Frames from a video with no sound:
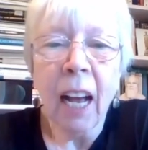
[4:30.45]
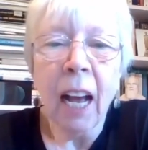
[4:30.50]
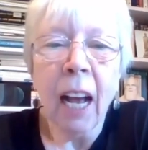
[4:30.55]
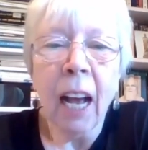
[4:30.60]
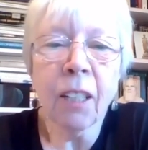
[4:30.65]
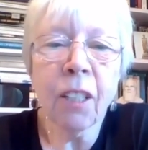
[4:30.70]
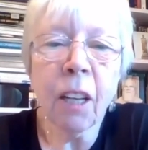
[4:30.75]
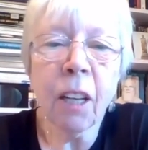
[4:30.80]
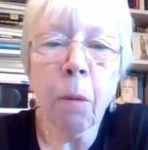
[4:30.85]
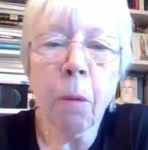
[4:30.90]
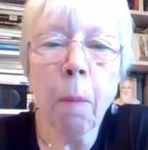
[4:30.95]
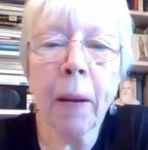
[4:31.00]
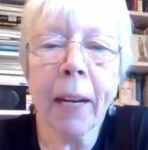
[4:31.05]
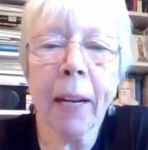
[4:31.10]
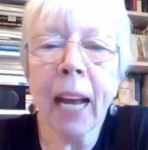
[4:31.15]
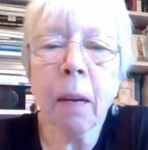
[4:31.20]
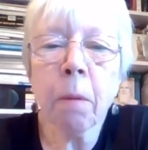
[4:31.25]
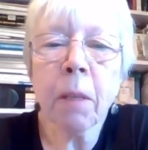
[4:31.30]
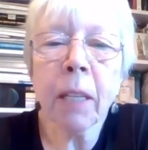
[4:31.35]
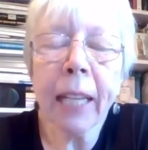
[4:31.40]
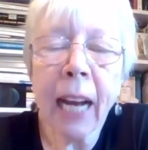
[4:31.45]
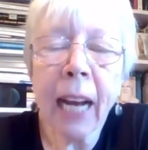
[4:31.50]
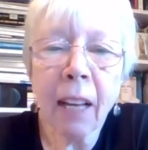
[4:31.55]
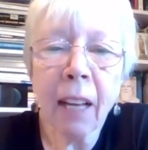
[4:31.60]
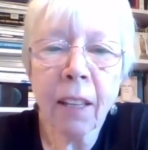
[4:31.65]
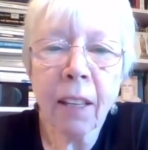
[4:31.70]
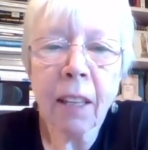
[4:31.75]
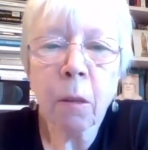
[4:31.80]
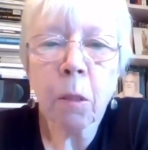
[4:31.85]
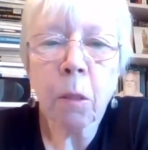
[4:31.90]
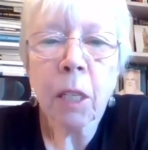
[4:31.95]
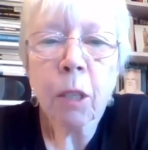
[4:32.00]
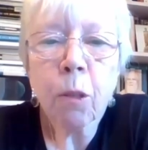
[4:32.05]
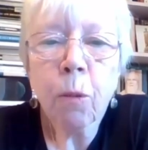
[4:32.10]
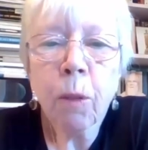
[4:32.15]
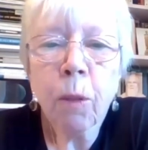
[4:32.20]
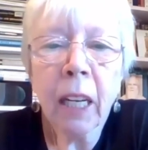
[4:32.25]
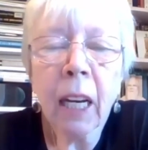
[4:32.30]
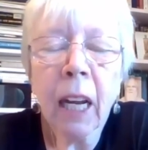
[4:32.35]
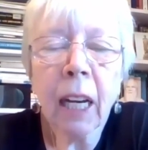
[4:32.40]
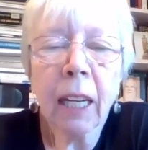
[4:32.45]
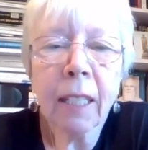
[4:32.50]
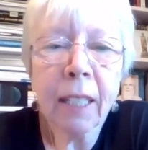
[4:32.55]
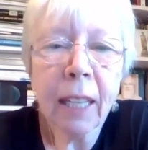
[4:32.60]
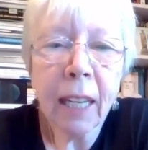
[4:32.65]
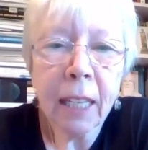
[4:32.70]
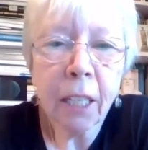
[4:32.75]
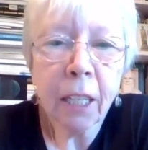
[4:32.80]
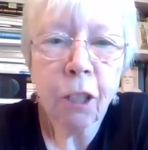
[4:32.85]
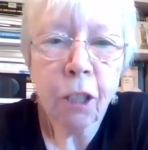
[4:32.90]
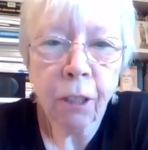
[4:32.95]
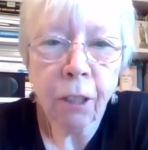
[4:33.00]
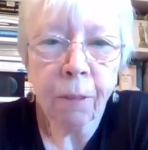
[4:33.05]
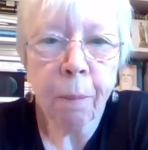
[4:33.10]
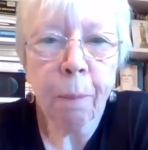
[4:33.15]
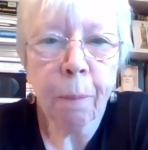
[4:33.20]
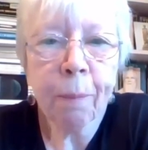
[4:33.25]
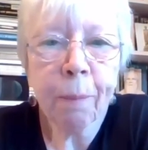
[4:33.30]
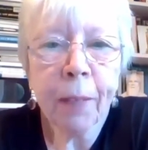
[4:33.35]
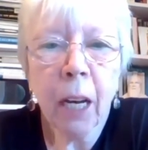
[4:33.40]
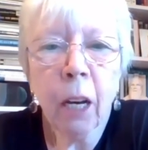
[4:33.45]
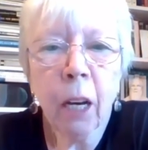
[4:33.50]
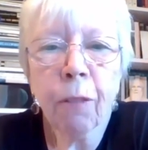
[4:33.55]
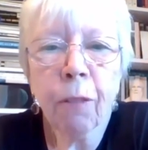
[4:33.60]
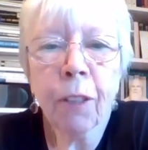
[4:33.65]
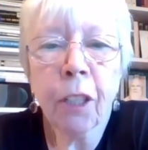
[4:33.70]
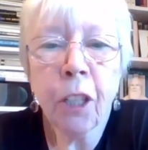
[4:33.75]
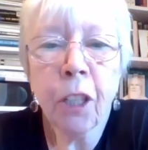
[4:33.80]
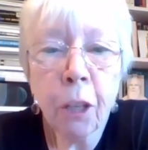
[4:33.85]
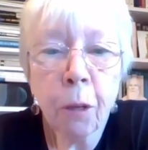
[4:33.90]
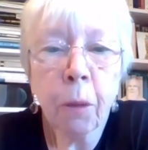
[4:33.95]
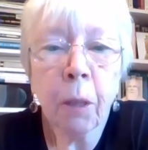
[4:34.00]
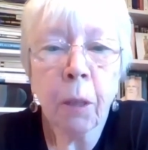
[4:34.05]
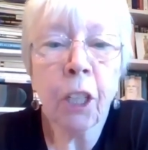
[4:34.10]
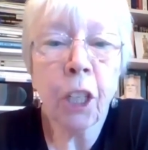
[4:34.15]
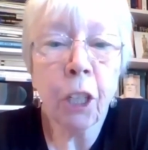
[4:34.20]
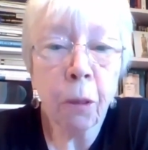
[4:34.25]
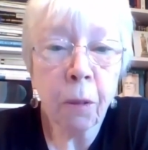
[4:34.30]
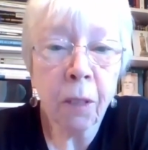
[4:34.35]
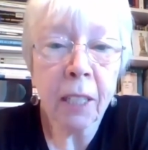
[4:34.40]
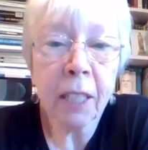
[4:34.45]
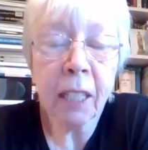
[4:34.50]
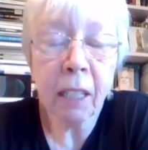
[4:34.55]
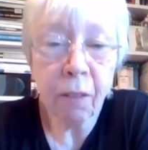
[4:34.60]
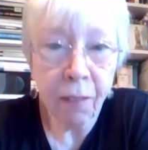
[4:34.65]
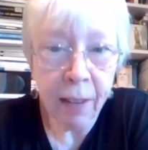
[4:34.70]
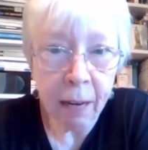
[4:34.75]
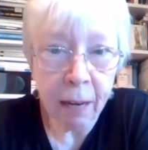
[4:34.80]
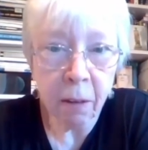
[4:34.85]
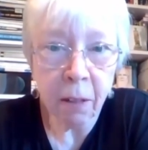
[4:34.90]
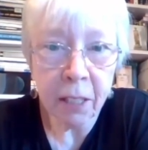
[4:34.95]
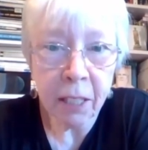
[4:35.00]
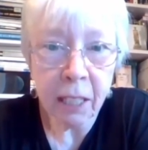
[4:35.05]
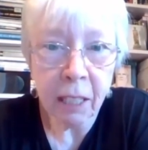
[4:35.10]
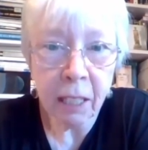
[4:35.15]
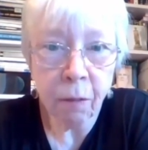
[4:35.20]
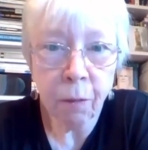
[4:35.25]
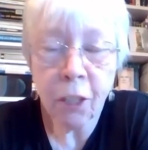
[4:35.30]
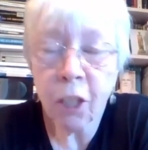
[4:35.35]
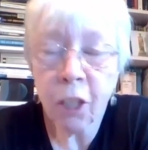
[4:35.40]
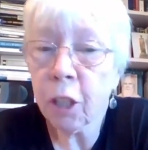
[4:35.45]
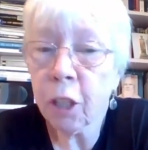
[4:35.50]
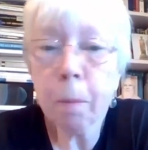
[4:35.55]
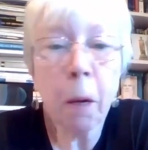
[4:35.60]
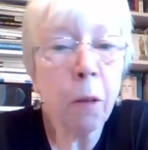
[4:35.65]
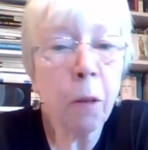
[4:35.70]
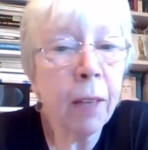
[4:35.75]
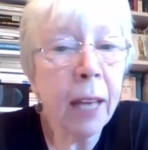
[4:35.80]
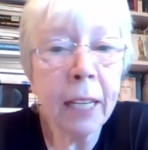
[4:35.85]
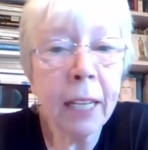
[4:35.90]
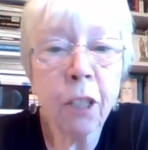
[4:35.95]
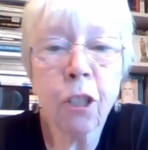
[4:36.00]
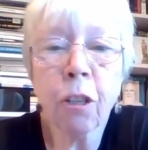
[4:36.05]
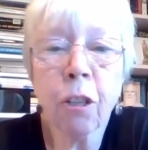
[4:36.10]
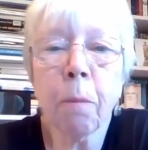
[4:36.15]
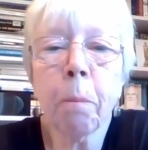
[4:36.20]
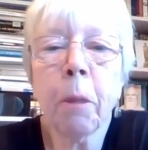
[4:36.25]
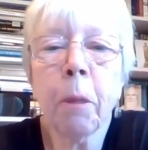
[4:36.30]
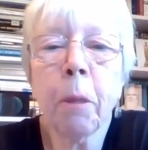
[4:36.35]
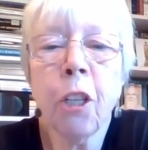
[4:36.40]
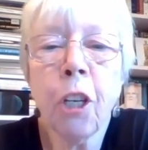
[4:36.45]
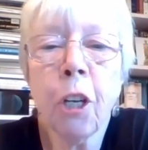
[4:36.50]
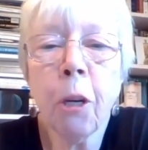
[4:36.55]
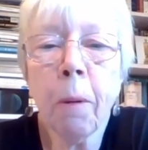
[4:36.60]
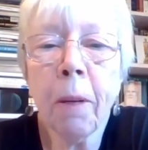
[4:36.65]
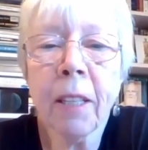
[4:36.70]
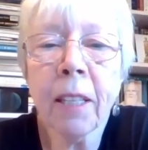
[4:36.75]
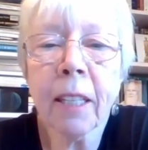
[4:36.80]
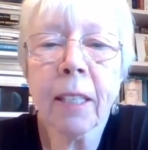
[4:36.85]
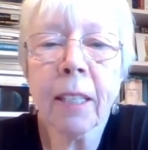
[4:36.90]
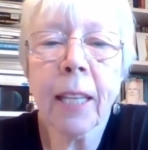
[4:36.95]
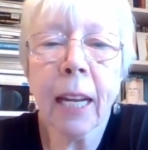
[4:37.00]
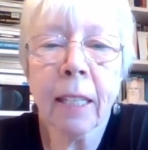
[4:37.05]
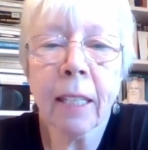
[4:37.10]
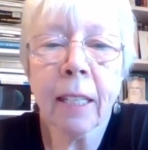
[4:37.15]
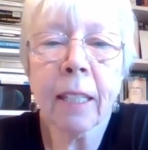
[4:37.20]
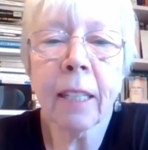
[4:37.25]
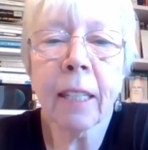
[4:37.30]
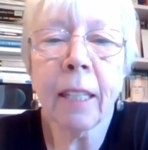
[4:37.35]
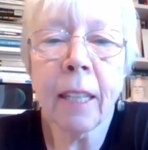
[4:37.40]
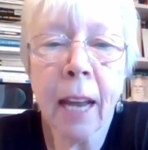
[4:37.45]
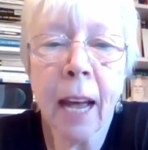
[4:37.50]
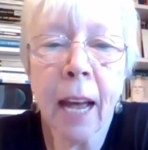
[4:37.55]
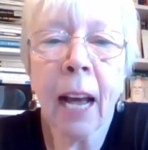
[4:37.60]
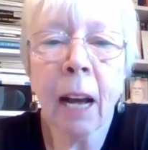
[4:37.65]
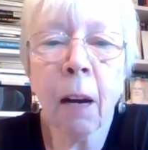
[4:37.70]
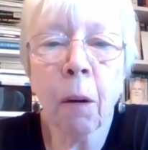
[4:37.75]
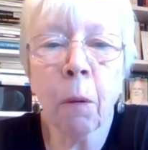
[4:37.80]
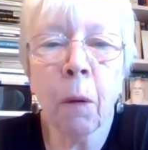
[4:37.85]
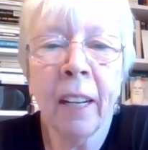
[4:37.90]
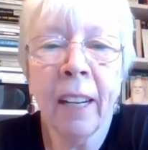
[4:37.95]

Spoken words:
And so when we came together, there was this realization of a new and unitive narrative, which is both ancient, but new in the sense that now,